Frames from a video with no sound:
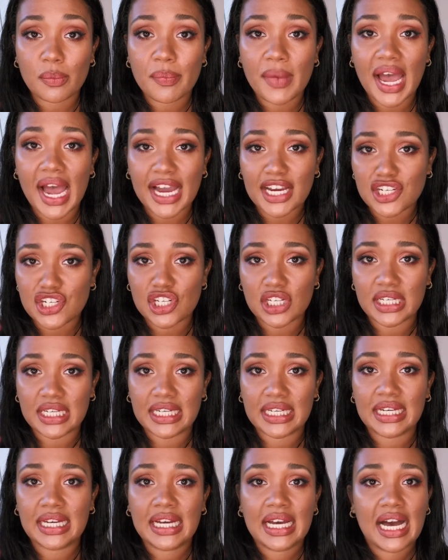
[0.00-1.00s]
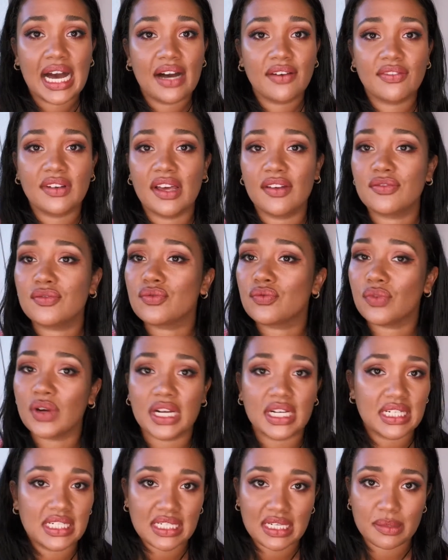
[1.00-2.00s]
actually have left
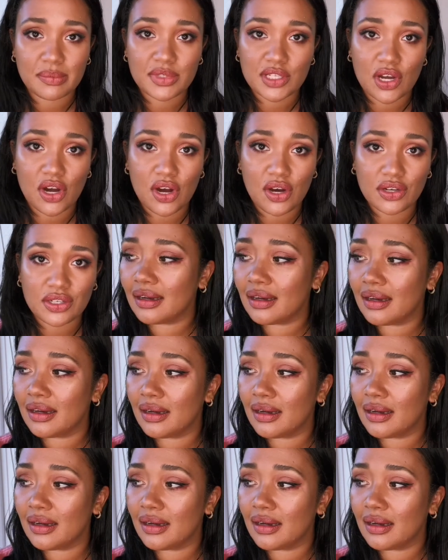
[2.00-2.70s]
really deep scars.